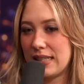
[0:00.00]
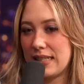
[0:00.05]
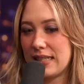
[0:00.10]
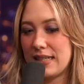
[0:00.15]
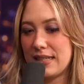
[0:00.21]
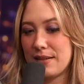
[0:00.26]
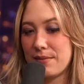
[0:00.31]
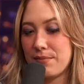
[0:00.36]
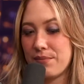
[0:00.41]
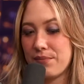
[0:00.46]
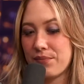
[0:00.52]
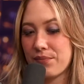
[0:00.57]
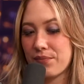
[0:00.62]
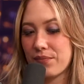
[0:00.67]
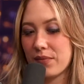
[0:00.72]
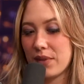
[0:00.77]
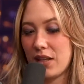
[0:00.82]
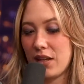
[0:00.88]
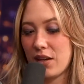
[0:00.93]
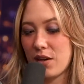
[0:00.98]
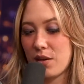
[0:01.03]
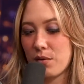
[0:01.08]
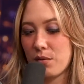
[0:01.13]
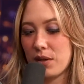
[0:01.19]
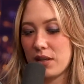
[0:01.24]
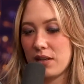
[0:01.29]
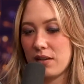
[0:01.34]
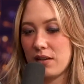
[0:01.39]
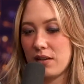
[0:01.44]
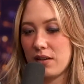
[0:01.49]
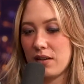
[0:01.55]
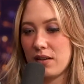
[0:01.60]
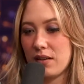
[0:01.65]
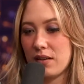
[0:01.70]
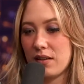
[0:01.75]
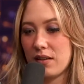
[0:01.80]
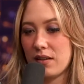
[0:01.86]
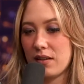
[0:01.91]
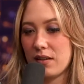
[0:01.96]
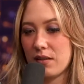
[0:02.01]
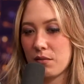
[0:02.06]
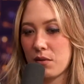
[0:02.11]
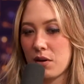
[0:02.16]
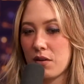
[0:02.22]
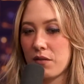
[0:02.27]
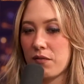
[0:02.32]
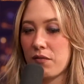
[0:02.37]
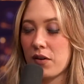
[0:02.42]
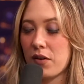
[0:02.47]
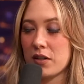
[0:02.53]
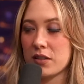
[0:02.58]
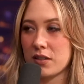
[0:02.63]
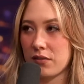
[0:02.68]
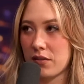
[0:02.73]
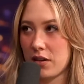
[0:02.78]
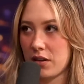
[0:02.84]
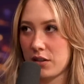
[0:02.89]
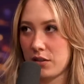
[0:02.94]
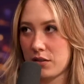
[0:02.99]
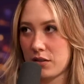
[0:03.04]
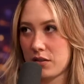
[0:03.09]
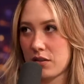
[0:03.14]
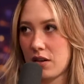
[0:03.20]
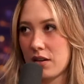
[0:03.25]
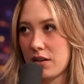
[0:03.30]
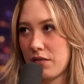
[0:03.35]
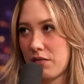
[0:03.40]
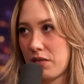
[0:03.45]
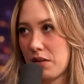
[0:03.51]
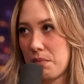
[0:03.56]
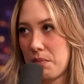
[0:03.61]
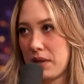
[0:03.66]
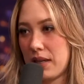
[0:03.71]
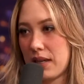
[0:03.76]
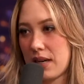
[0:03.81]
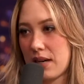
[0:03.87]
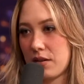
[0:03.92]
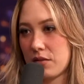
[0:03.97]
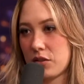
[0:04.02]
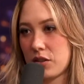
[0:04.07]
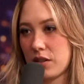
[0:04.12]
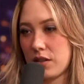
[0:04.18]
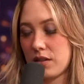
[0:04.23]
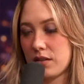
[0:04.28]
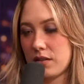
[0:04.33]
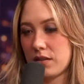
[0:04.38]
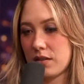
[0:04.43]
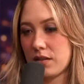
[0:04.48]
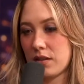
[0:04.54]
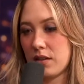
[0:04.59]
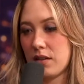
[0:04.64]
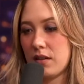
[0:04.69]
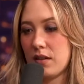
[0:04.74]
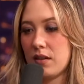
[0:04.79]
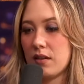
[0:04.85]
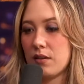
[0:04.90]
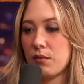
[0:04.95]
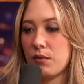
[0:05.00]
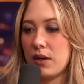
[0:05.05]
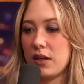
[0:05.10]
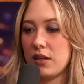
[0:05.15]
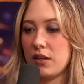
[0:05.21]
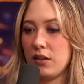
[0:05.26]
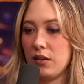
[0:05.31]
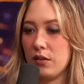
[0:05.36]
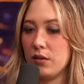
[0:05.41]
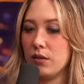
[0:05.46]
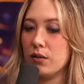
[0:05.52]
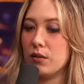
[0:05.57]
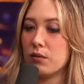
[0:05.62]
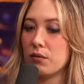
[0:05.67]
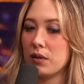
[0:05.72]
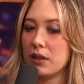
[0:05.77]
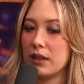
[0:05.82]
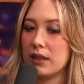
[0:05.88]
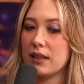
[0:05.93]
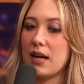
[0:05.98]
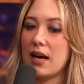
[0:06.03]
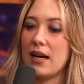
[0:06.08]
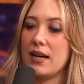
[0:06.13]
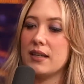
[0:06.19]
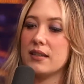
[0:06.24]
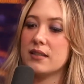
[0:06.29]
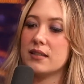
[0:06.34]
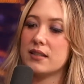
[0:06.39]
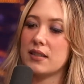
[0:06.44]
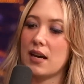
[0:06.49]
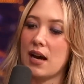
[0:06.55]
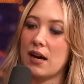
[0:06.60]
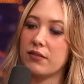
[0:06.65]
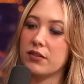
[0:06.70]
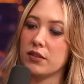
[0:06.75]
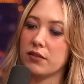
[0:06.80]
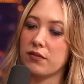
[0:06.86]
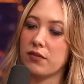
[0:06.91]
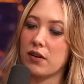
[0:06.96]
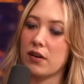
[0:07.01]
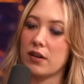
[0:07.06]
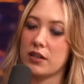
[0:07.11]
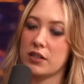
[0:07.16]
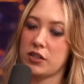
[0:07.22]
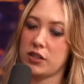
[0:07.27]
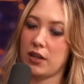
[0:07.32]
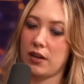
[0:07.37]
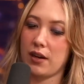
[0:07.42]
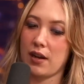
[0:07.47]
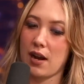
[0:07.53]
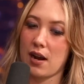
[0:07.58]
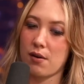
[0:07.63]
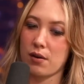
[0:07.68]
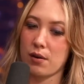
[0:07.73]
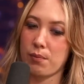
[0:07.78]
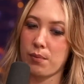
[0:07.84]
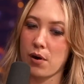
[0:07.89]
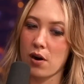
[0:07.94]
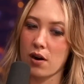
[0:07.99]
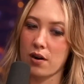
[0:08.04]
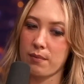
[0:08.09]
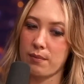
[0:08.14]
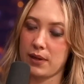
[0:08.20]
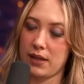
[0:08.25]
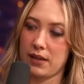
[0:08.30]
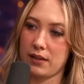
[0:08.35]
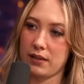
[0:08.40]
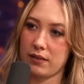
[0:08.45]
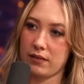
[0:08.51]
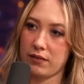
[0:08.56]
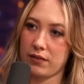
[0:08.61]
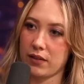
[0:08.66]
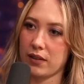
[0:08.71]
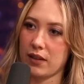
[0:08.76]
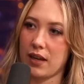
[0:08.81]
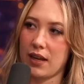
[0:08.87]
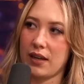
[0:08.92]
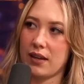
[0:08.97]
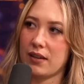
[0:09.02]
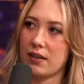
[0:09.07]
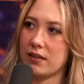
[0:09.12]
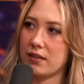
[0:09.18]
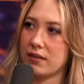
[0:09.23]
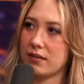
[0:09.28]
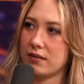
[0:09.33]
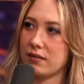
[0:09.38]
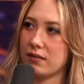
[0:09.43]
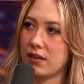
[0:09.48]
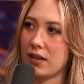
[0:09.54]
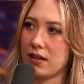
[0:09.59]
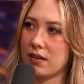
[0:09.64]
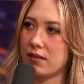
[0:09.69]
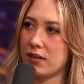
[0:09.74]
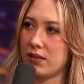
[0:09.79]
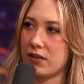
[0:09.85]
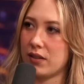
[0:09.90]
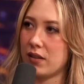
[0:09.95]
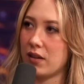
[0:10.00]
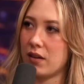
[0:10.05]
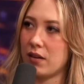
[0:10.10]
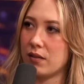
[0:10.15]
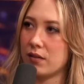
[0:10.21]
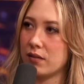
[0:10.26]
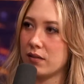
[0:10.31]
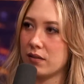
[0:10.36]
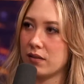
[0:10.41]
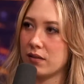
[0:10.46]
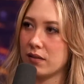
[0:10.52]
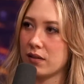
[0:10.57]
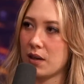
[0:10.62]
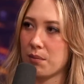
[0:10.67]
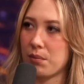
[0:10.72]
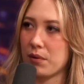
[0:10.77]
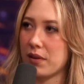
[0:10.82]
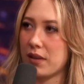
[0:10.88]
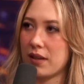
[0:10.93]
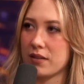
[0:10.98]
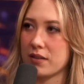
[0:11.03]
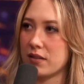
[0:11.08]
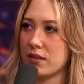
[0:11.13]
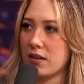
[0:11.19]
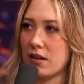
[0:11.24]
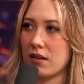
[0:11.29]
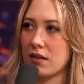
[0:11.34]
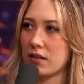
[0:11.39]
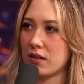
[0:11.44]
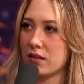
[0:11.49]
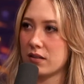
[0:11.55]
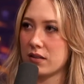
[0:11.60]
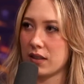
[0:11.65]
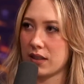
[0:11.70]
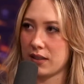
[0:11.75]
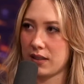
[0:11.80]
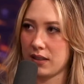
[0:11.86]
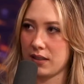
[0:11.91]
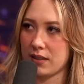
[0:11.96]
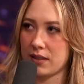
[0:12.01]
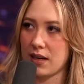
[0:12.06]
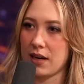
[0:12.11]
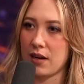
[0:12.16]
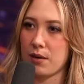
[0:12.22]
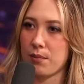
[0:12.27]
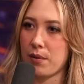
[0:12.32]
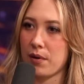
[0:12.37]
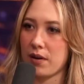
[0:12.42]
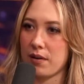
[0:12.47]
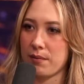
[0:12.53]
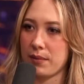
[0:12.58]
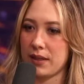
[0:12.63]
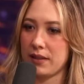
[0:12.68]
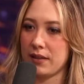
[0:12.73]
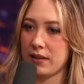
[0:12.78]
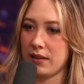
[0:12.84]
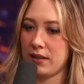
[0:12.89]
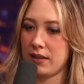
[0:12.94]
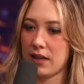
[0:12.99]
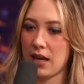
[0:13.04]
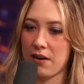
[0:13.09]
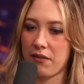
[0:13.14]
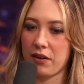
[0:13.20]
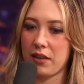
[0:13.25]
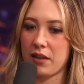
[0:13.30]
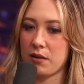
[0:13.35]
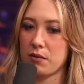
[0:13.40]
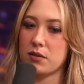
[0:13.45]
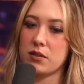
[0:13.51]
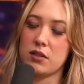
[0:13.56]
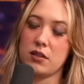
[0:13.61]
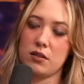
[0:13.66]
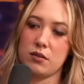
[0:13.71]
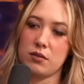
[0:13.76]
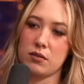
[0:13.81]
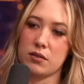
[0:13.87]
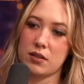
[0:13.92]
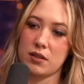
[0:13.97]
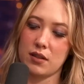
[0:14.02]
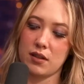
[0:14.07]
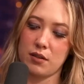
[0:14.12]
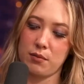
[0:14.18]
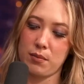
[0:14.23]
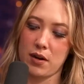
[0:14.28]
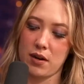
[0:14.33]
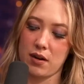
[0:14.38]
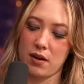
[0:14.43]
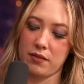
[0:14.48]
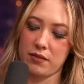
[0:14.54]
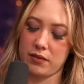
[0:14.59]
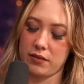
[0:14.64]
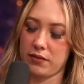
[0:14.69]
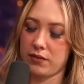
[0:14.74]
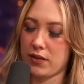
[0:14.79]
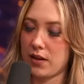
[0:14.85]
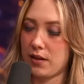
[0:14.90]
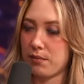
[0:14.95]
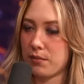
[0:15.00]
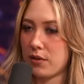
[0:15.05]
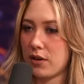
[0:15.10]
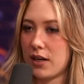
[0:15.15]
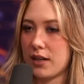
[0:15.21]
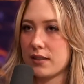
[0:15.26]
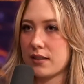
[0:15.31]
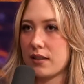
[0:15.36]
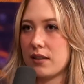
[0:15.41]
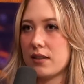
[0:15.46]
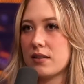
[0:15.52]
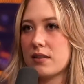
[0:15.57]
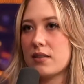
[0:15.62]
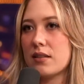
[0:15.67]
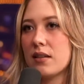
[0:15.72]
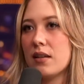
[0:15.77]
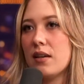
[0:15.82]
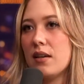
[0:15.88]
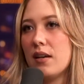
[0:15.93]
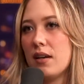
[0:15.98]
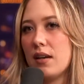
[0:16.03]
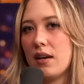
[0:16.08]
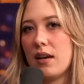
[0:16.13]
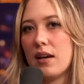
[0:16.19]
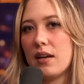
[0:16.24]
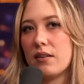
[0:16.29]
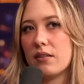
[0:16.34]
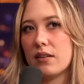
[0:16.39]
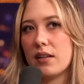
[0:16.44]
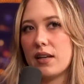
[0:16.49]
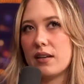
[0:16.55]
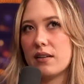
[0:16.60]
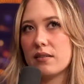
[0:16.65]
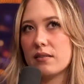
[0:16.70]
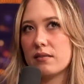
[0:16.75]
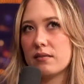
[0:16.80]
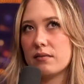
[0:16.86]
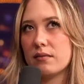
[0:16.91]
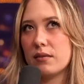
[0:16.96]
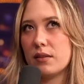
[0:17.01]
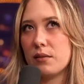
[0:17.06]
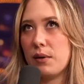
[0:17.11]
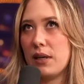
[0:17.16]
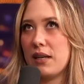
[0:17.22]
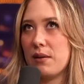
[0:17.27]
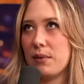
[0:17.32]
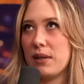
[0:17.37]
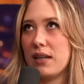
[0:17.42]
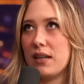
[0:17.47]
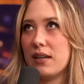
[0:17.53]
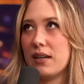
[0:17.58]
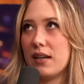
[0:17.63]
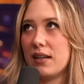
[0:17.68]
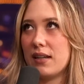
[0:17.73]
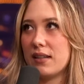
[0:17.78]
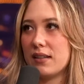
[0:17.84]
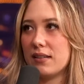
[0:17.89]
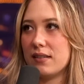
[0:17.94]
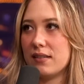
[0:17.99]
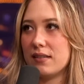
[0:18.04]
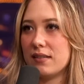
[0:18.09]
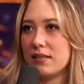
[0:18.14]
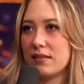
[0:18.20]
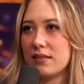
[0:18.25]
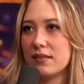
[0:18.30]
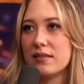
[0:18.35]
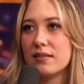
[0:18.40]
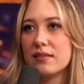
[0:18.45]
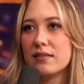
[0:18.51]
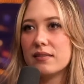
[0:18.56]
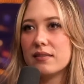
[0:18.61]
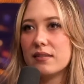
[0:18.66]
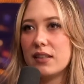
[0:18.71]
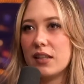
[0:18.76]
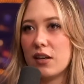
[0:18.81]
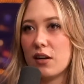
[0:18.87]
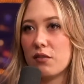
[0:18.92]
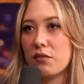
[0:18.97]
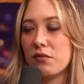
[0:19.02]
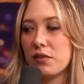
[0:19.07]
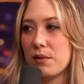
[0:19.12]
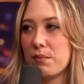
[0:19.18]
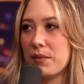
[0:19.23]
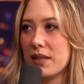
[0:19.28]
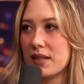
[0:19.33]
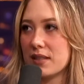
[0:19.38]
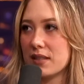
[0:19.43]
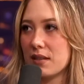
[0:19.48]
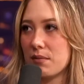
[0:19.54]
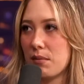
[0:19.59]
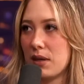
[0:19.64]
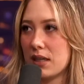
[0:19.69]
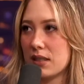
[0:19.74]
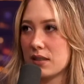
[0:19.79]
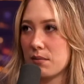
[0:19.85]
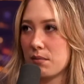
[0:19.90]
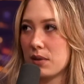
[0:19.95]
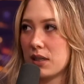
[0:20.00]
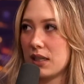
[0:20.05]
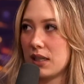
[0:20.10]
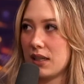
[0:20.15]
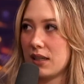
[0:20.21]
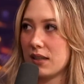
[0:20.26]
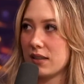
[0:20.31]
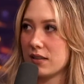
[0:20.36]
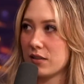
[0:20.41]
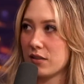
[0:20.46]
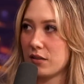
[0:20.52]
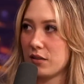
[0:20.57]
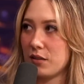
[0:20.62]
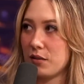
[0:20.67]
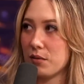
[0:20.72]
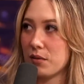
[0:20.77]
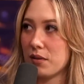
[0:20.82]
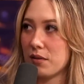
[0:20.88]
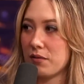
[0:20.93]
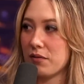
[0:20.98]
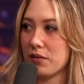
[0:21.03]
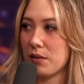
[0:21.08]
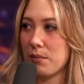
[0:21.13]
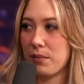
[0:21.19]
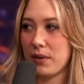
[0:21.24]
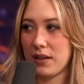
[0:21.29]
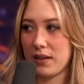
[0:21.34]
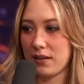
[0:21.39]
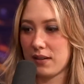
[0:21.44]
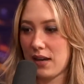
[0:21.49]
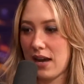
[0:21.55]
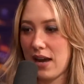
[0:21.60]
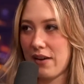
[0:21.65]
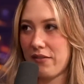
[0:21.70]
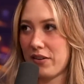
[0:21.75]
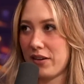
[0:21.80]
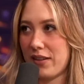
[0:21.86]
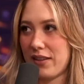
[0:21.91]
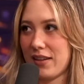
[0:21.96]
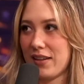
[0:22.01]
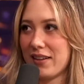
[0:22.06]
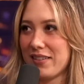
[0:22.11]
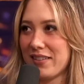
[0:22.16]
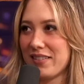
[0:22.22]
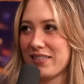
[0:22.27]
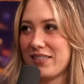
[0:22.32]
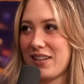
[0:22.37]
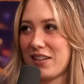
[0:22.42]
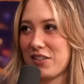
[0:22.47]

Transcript: Um, you know, when, well, first of all, you started flipping couches when you realized after furnishing our apartment for like, I don't even know, a couple thousand dollars, like the entire apartment, everything was used that you bought off of um, Craigslist. And you were like, well, wait a minute, I can, you know, flip this and make some money. And so you were flipping everything,